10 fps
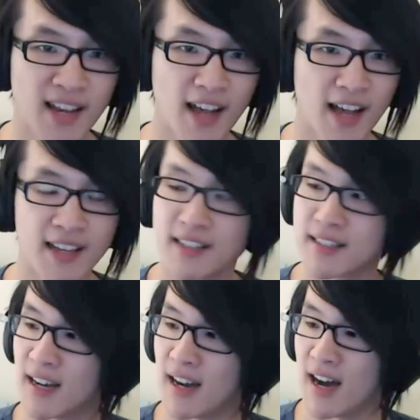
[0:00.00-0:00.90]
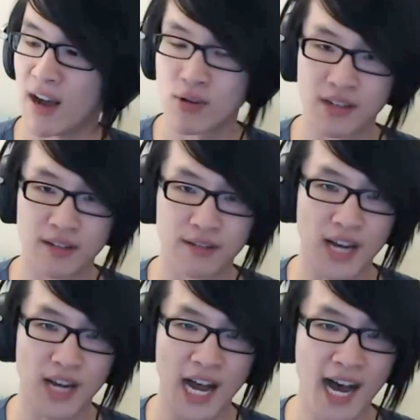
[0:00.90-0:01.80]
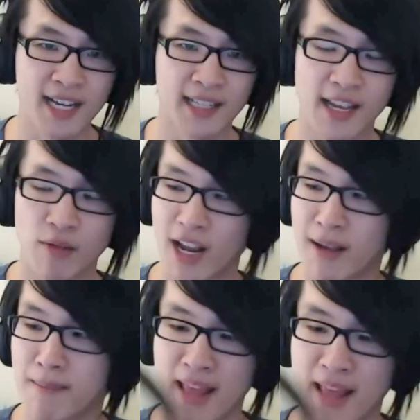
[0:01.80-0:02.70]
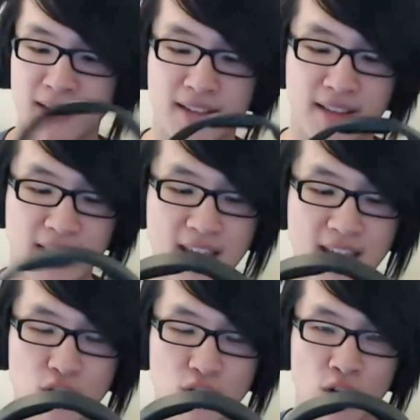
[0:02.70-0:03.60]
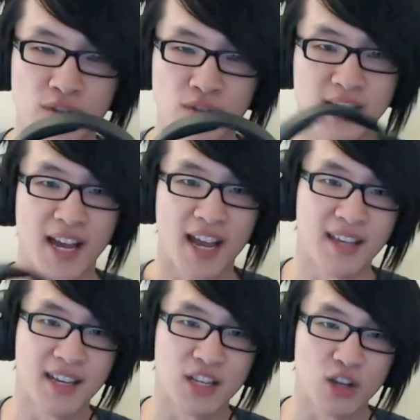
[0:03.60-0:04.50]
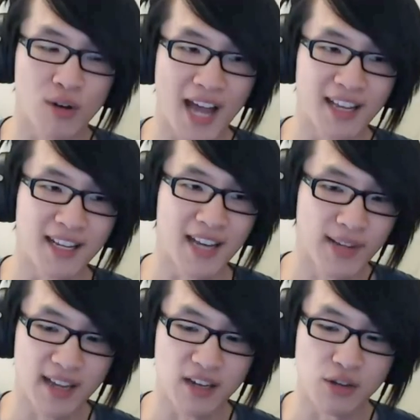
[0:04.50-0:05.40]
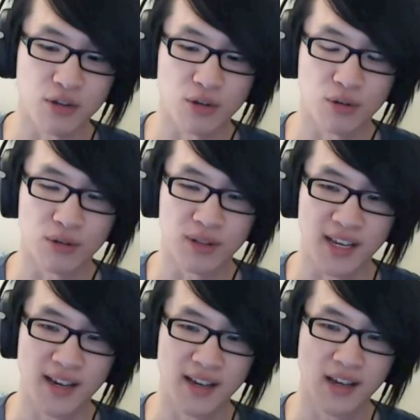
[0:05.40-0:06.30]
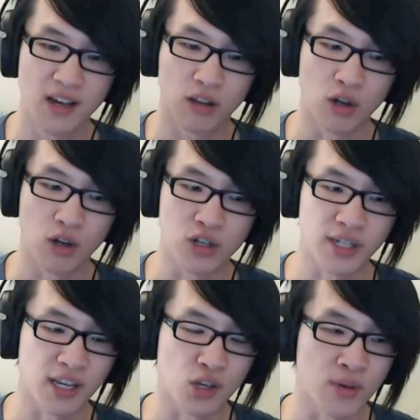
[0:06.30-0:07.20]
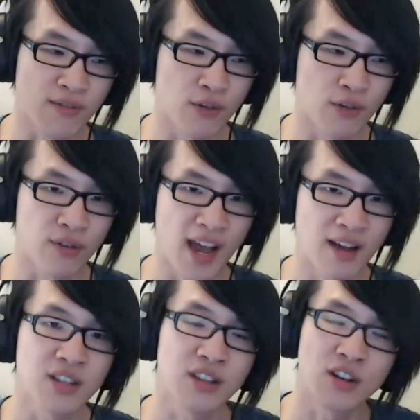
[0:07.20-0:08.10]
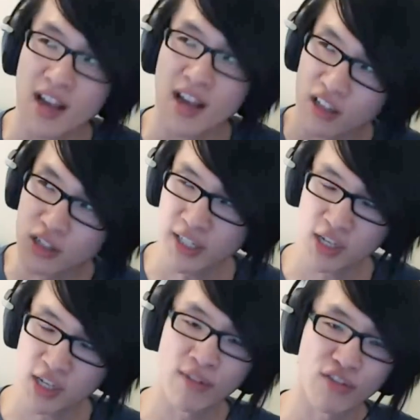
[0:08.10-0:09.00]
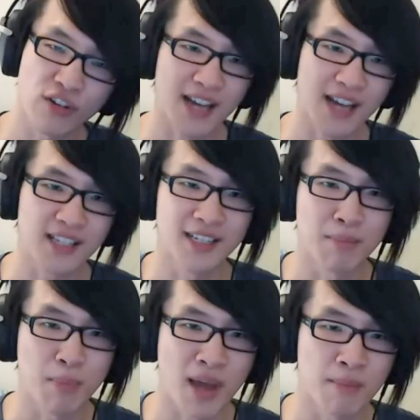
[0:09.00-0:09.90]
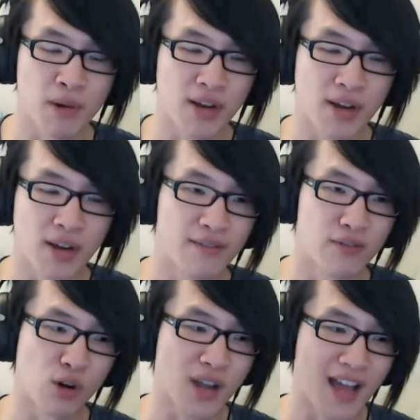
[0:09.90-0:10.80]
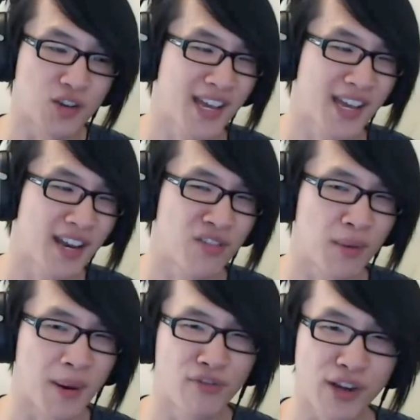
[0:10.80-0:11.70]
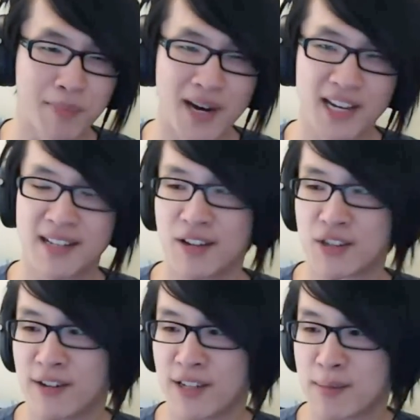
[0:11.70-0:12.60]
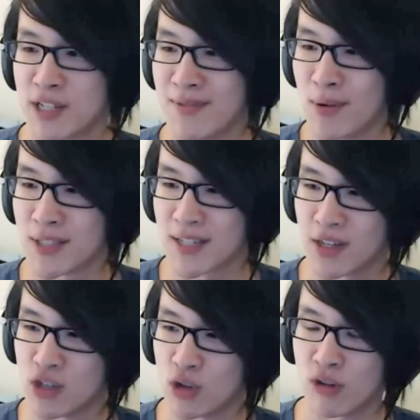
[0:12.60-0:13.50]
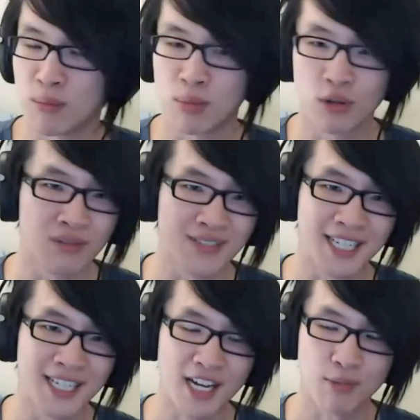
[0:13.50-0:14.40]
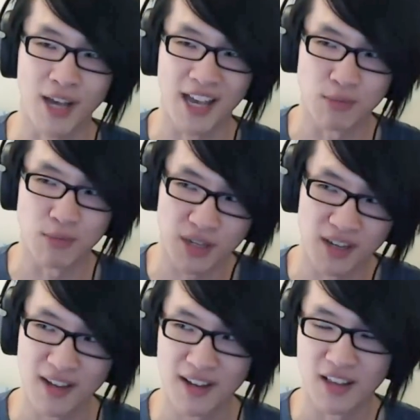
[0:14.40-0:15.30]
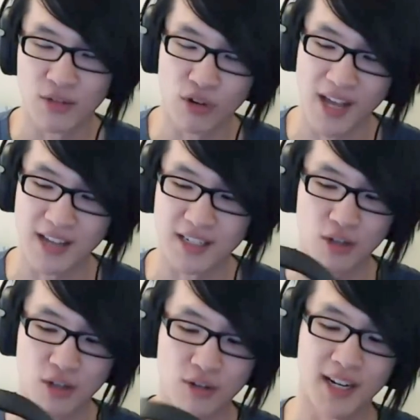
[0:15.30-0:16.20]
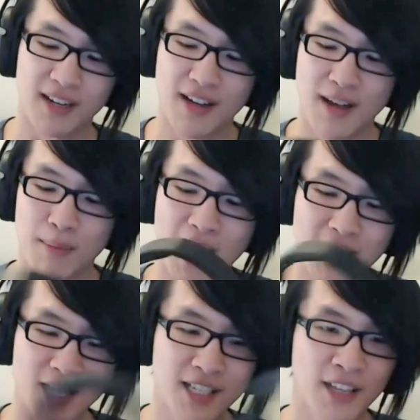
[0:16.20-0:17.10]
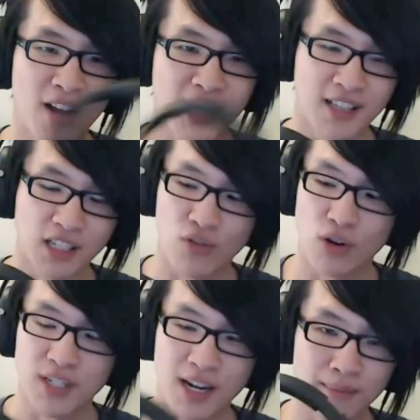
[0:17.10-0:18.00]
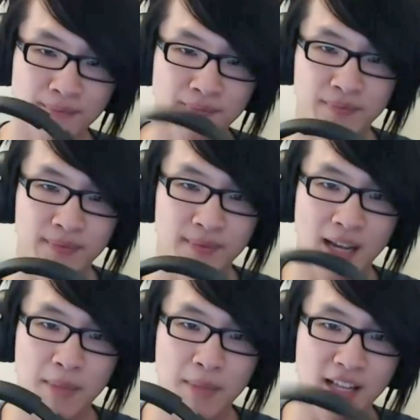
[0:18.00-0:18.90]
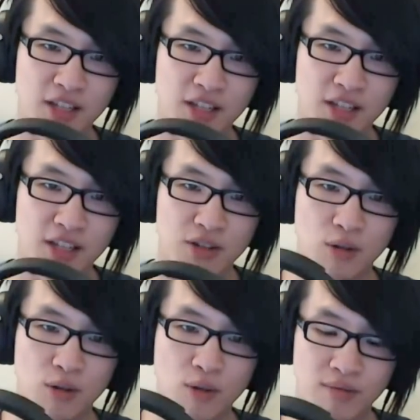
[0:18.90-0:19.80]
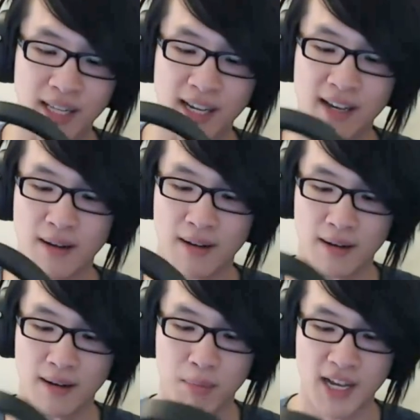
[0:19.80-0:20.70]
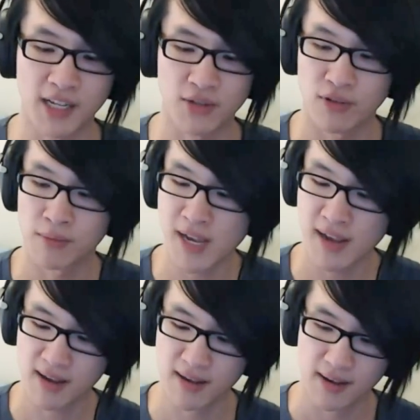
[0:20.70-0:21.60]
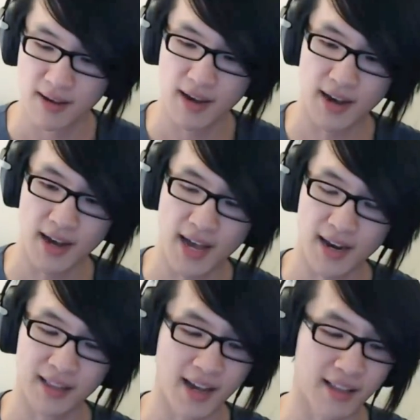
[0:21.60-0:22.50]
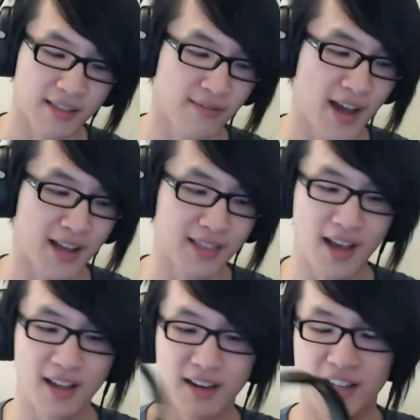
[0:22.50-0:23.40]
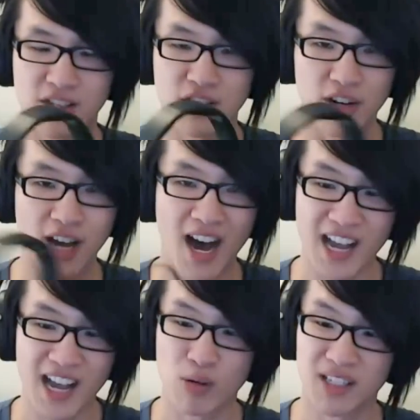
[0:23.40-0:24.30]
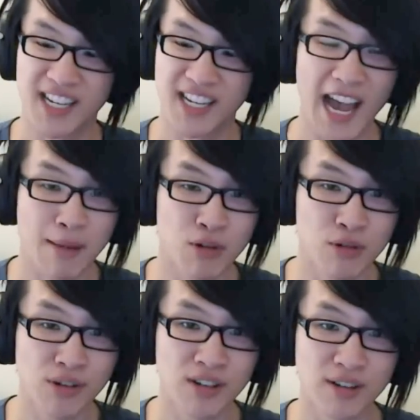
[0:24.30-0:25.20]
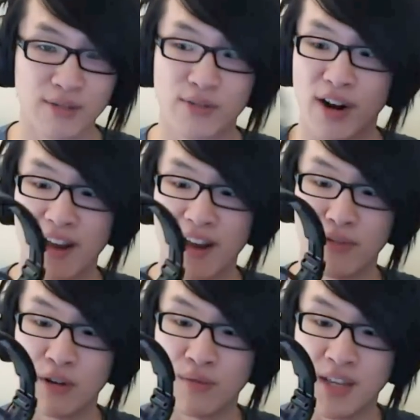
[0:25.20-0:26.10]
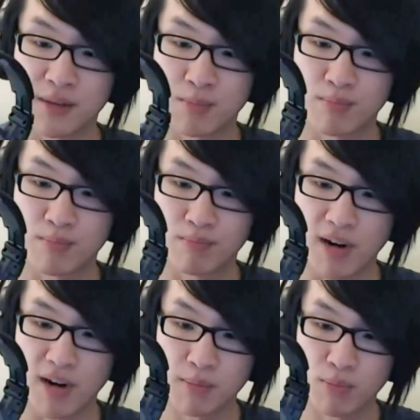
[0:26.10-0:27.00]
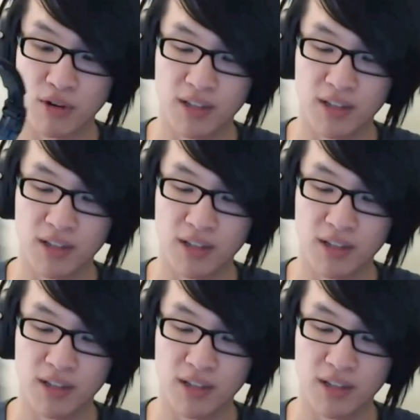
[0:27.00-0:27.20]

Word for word: And uh, I would heartily recommend these over, say, the Skullcandy Navigators or the Logitech U E four thousand, though the Logitech U E four thousand is a better built headphone, and you can get it for about forty bucks now. So I suppose if you want something durable with detachable cables, the four thousand is a good idea. But I just like the fact that this folds up. I mean, that's always really a, a plus for me. Uh, and I like the fact that it's got a high quality cable for a headphone of this price point.